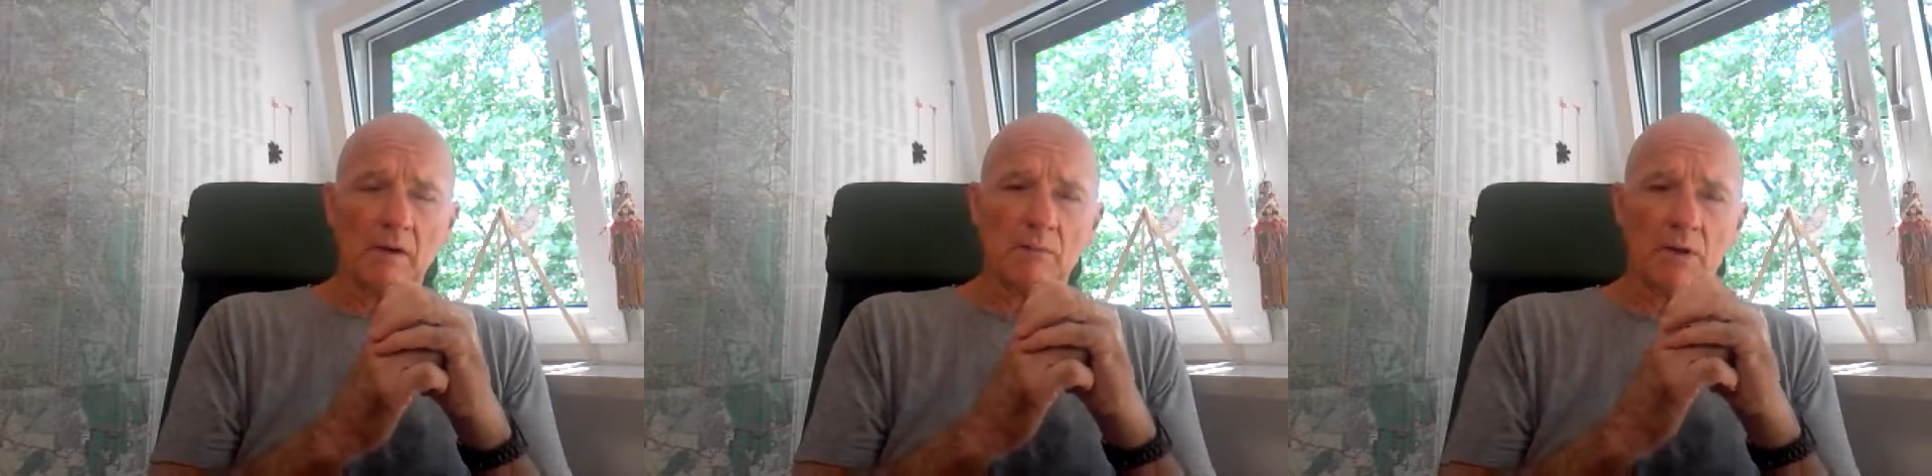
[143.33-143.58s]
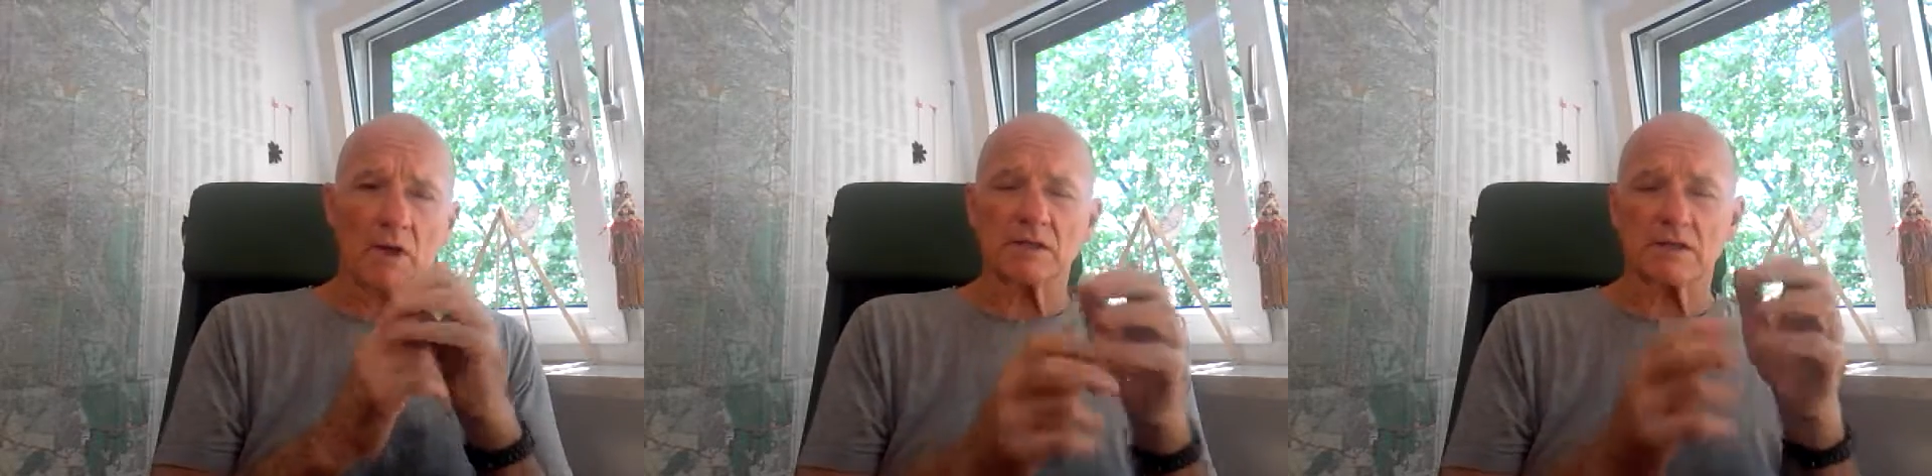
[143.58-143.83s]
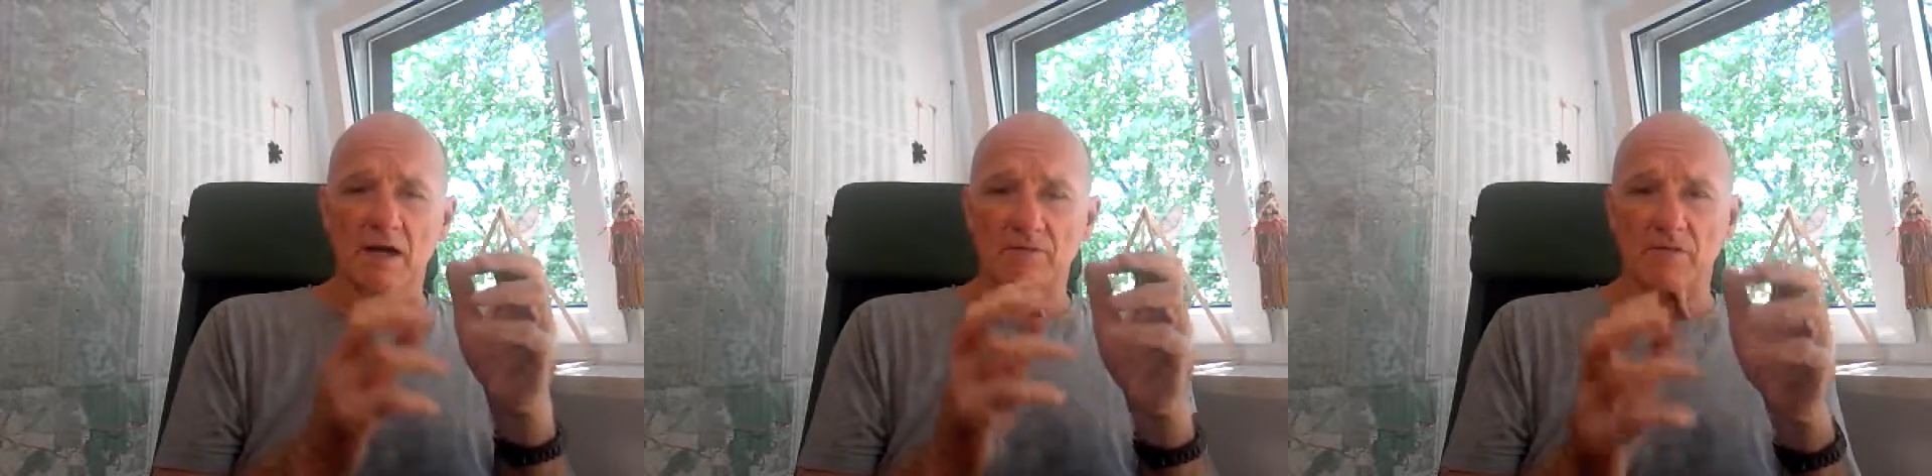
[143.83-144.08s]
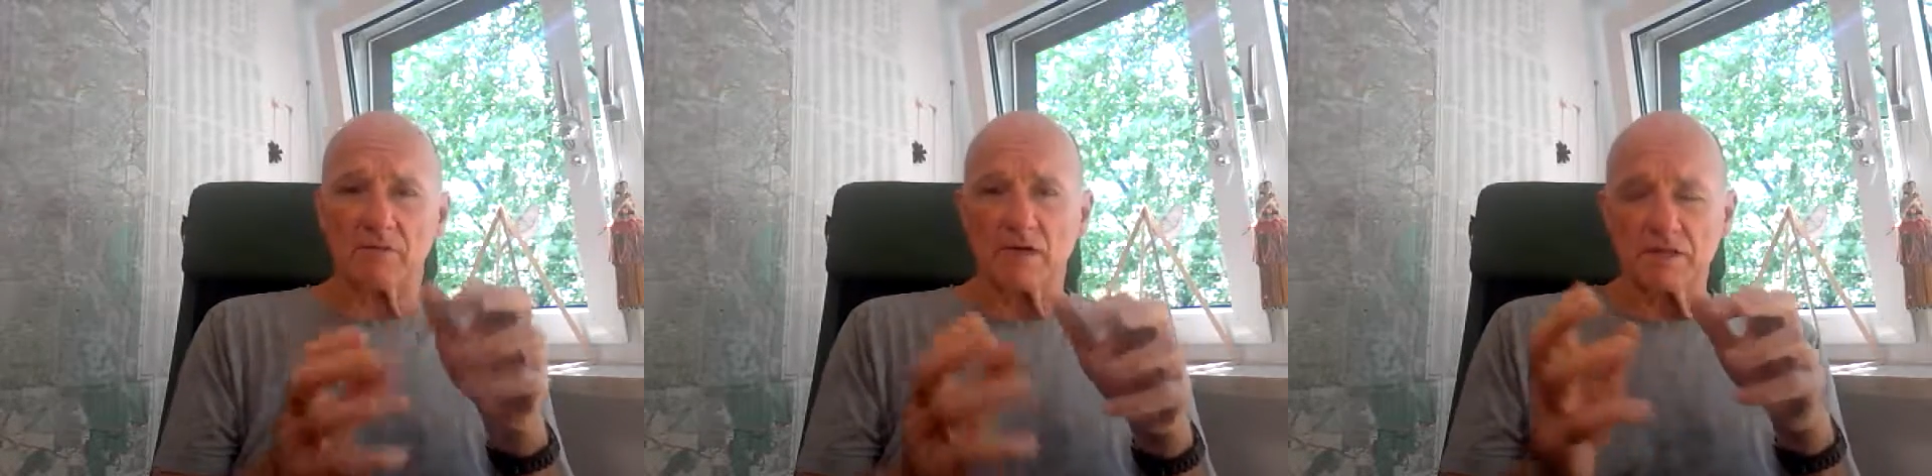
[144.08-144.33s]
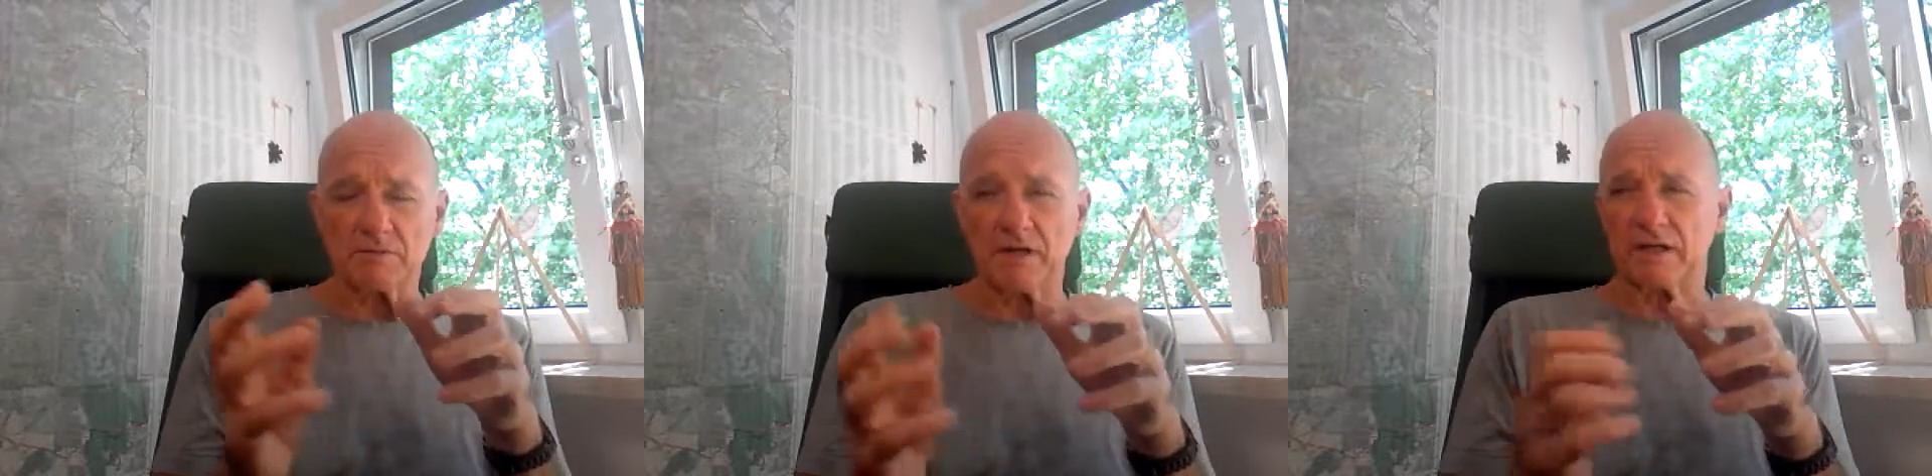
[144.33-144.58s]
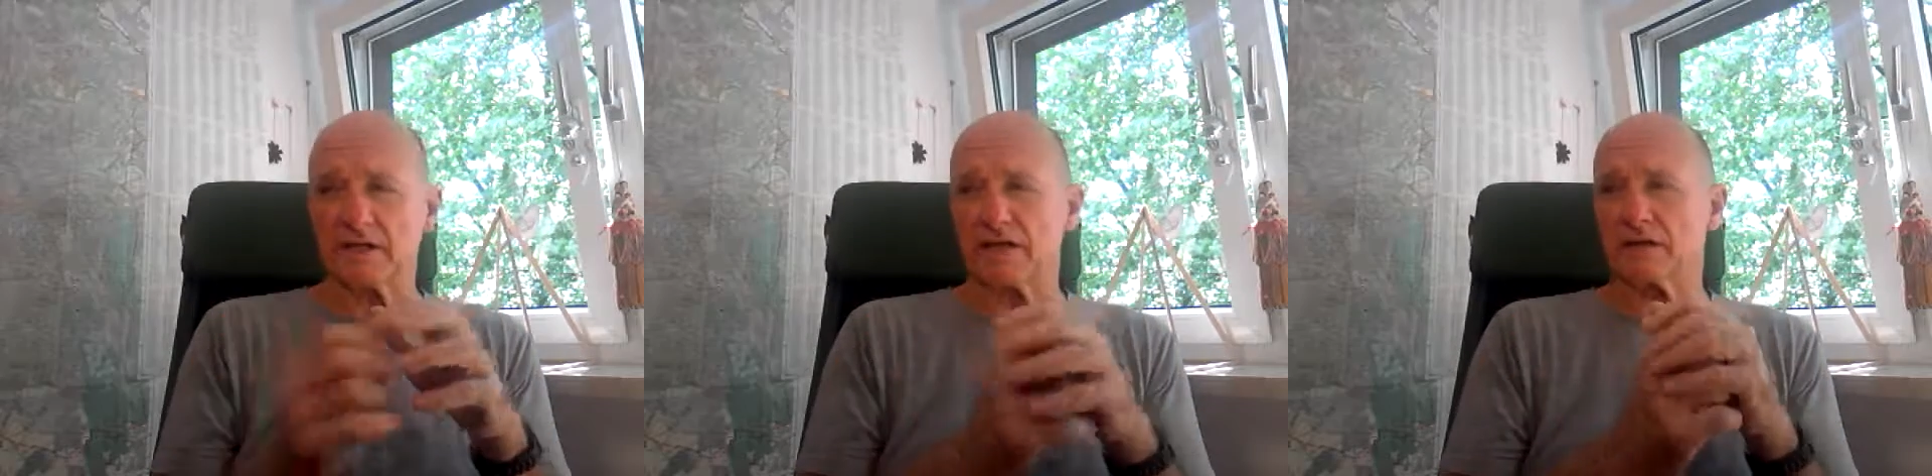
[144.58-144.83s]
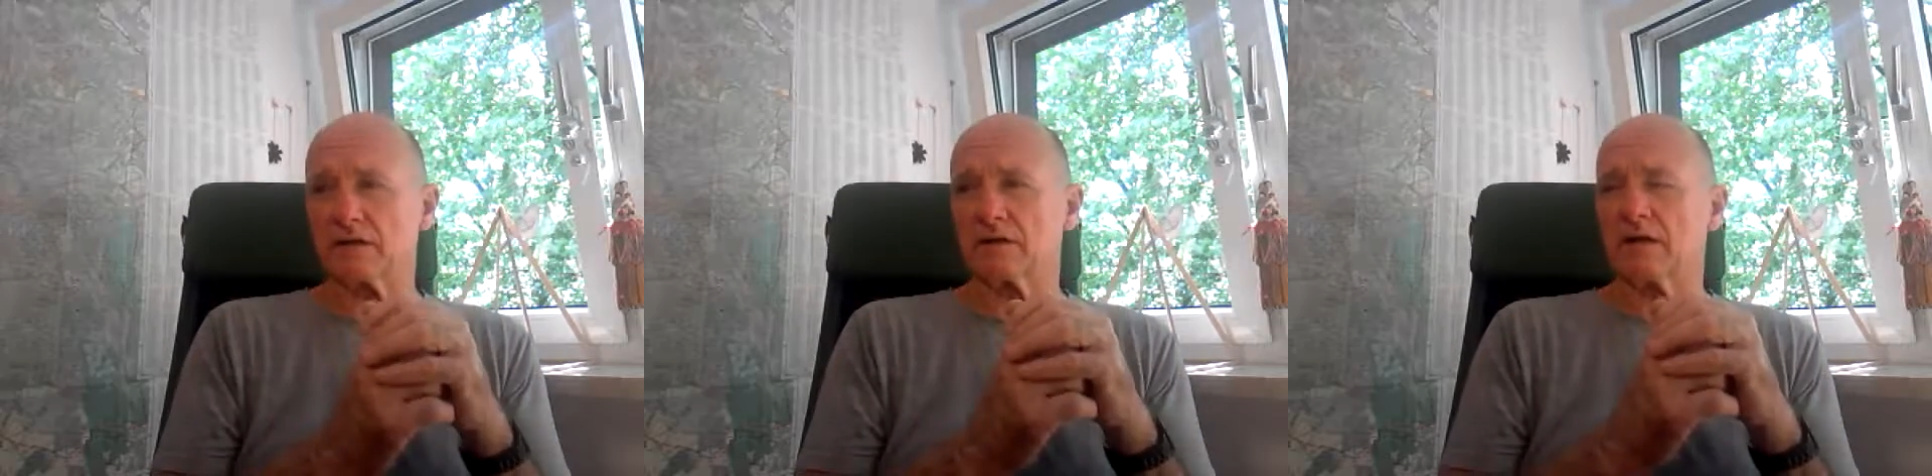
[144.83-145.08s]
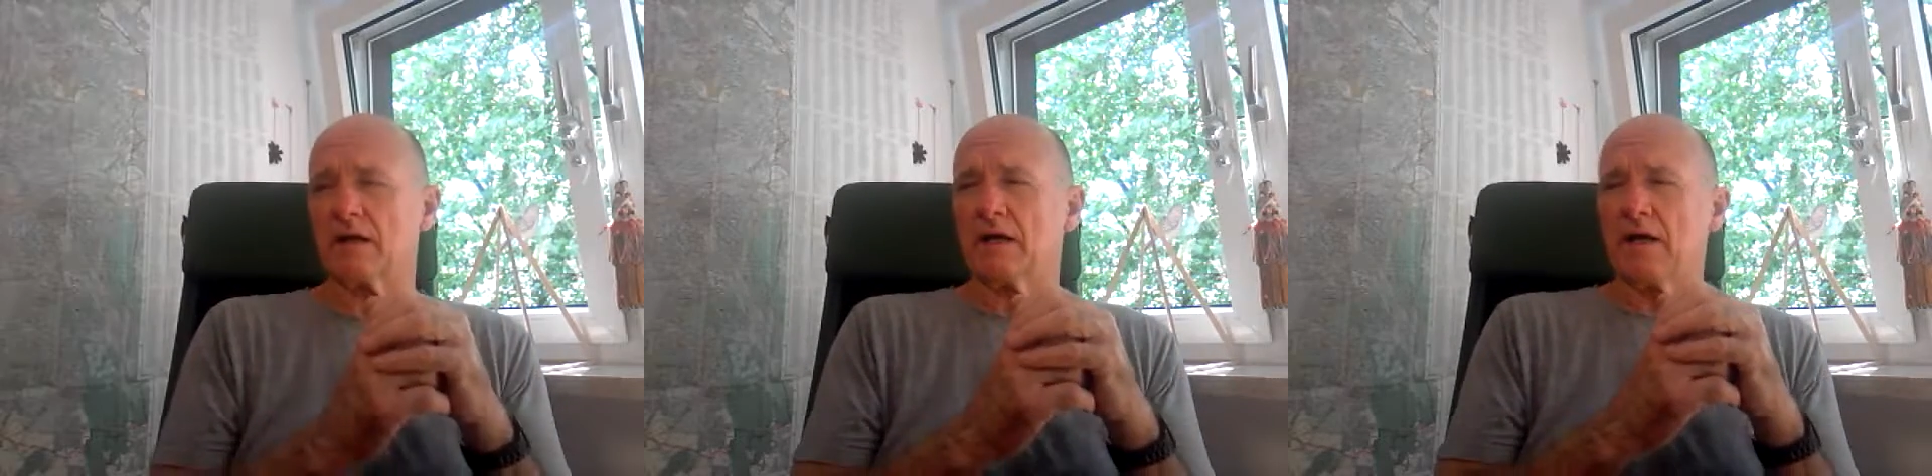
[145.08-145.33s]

past life regression meditation,